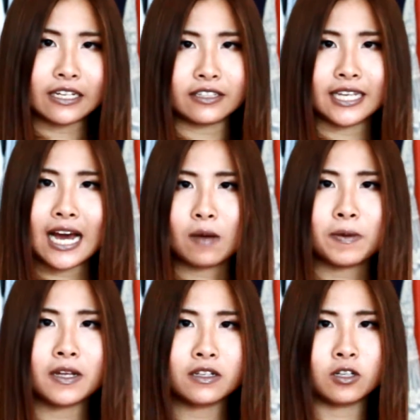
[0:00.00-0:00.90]
nothing
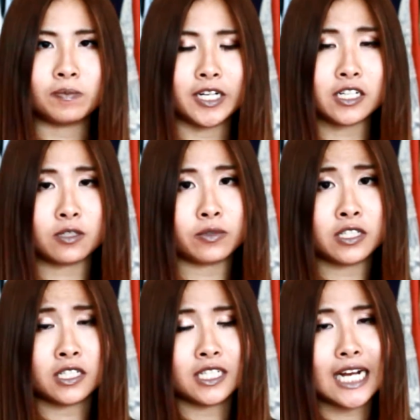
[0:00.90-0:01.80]
happened, no mirrors were
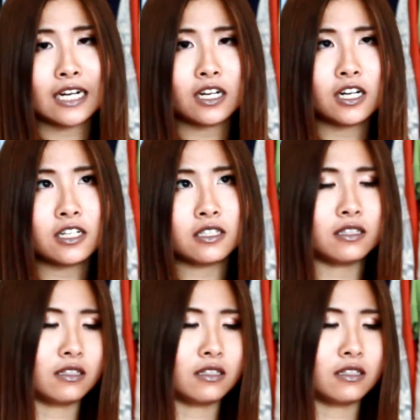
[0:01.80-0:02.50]
shattered,